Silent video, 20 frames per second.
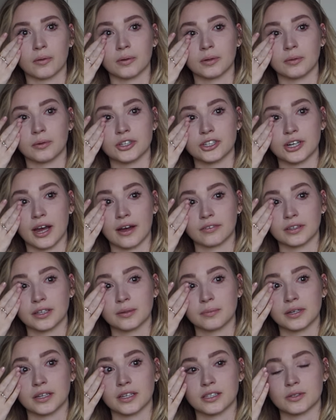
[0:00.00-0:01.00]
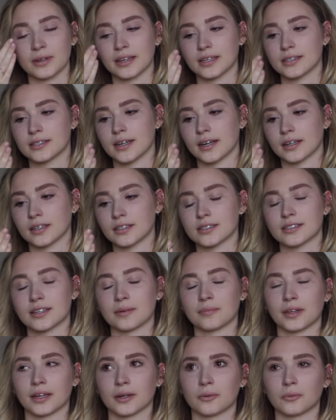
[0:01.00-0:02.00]
while we were traveling because we stayed in
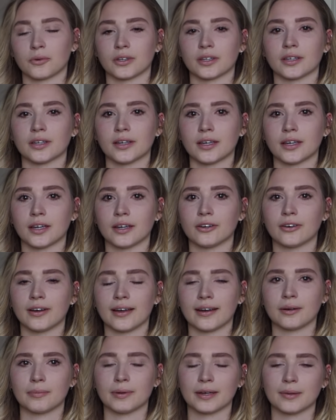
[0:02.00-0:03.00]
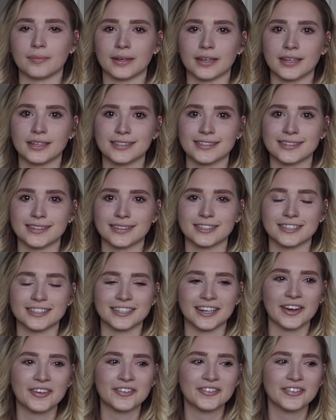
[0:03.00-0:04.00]
some like really cute Airbnbs and
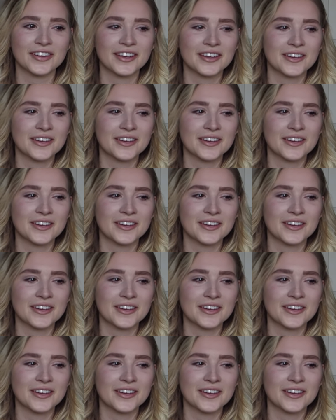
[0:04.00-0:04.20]
stuff.